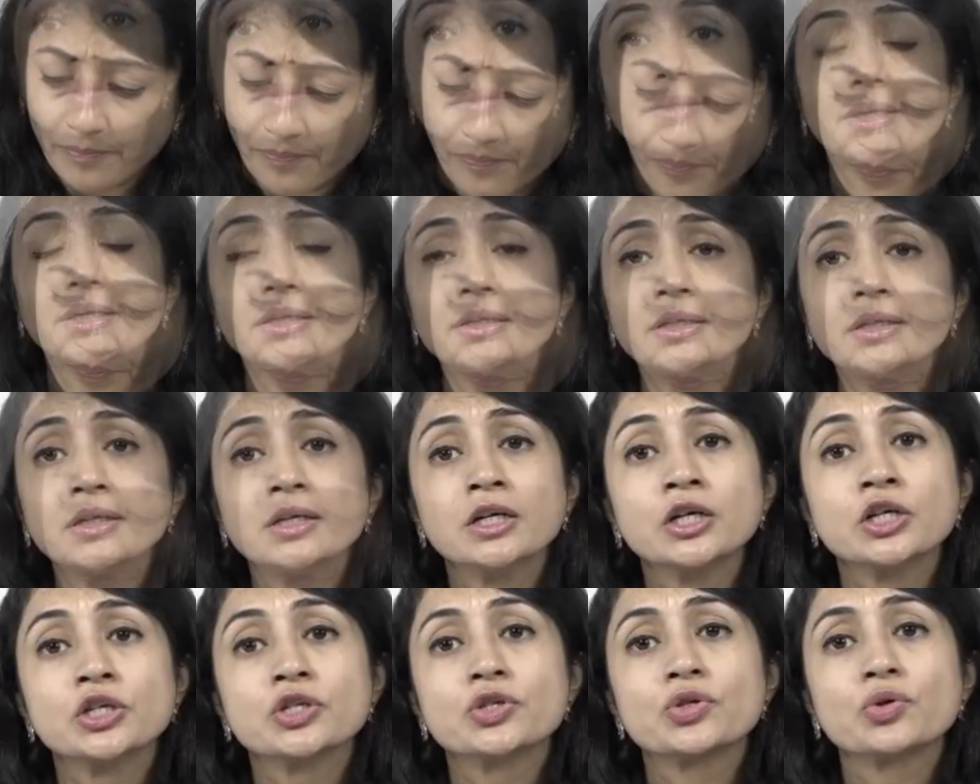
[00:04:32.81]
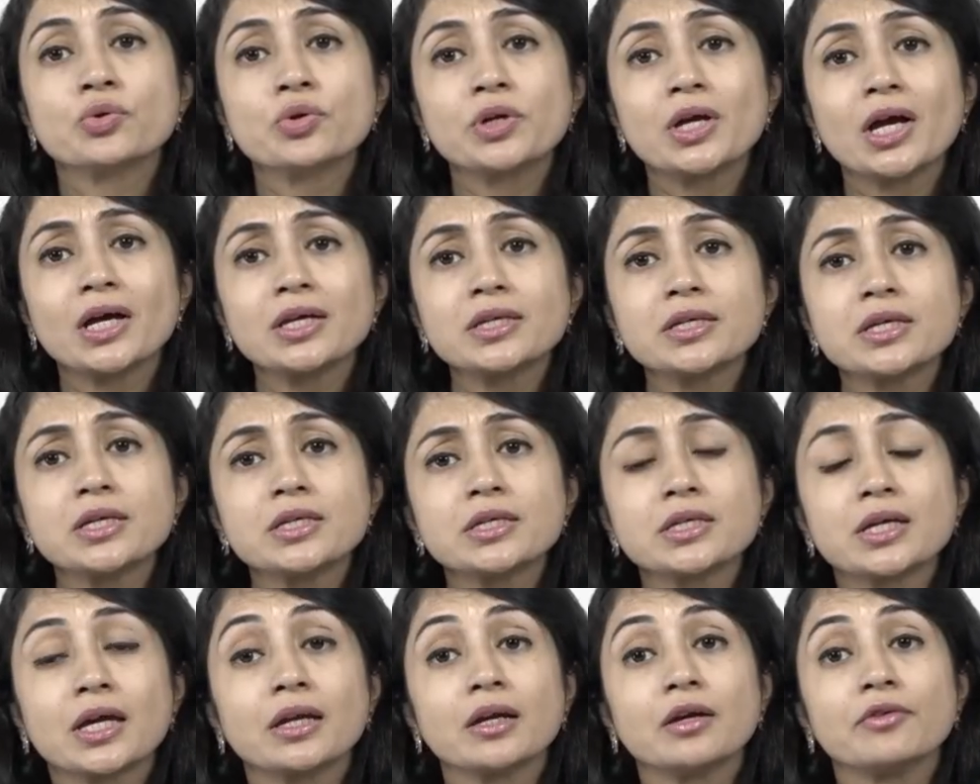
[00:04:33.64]
Then,
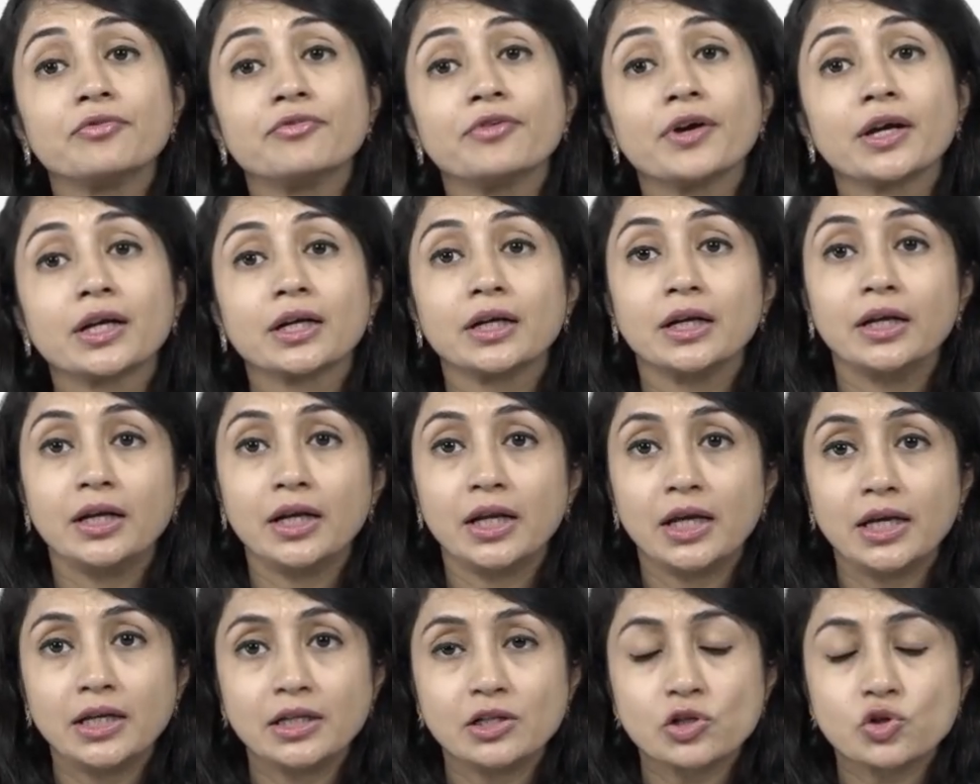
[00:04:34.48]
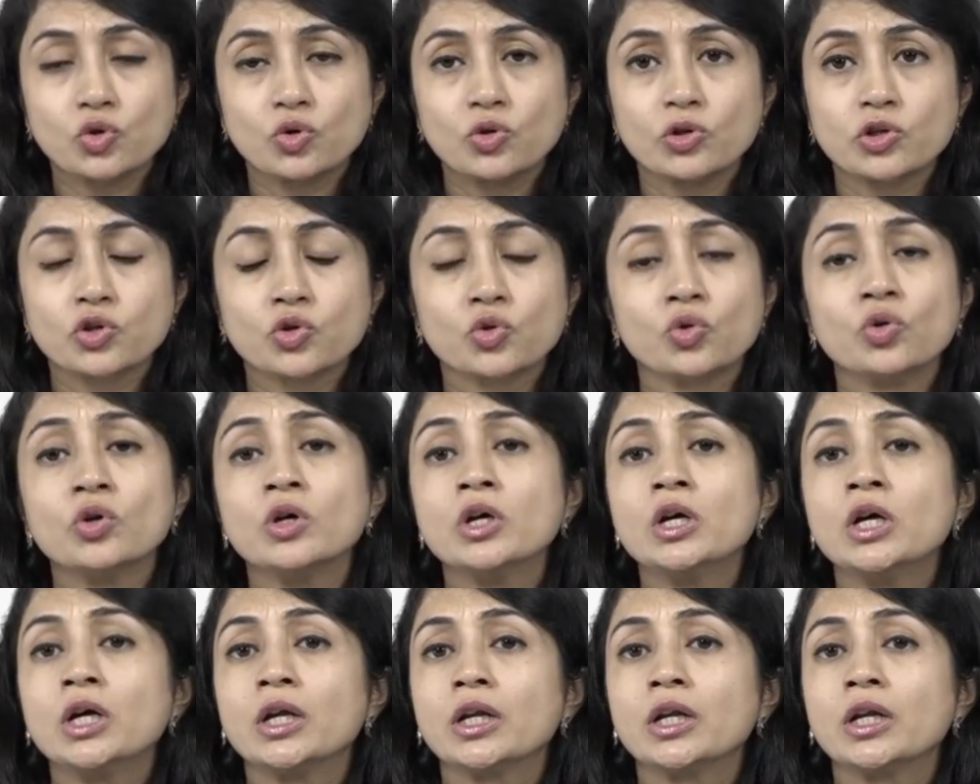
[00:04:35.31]
psoriasis can affect nails also.